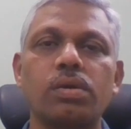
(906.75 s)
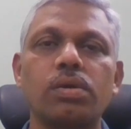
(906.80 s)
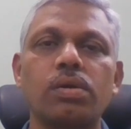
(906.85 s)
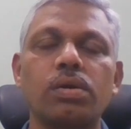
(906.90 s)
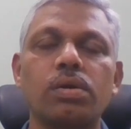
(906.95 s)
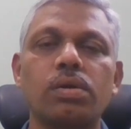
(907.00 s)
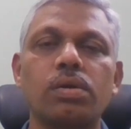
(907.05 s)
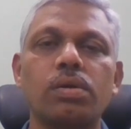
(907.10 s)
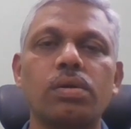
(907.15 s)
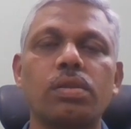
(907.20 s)

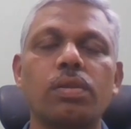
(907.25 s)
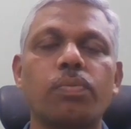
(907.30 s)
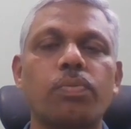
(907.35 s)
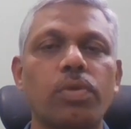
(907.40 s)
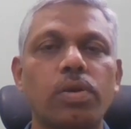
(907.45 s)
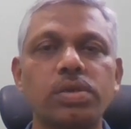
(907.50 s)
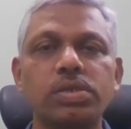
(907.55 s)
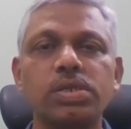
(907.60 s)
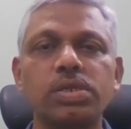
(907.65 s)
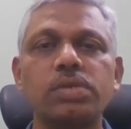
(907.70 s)
The
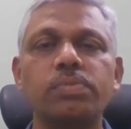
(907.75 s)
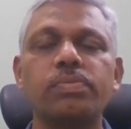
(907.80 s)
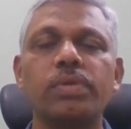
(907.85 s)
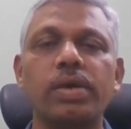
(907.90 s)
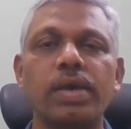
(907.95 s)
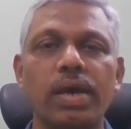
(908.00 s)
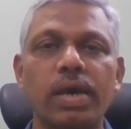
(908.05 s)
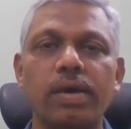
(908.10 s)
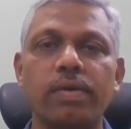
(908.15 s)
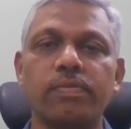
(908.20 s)
project may
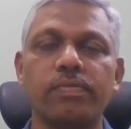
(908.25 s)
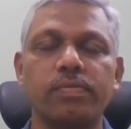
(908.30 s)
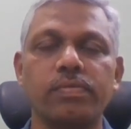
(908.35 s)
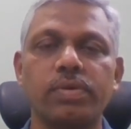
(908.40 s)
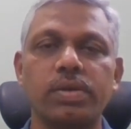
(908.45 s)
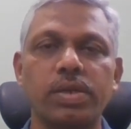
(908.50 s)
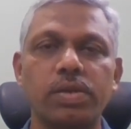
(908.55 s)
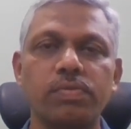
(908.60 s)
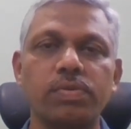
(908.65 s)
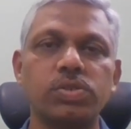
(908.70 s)
have
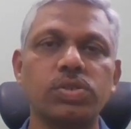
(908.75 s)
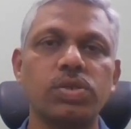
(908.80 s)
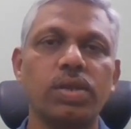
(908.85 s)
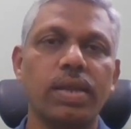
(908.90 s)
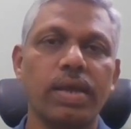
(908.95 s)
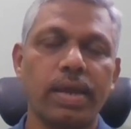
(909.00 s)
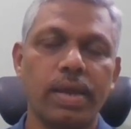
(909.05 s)
individual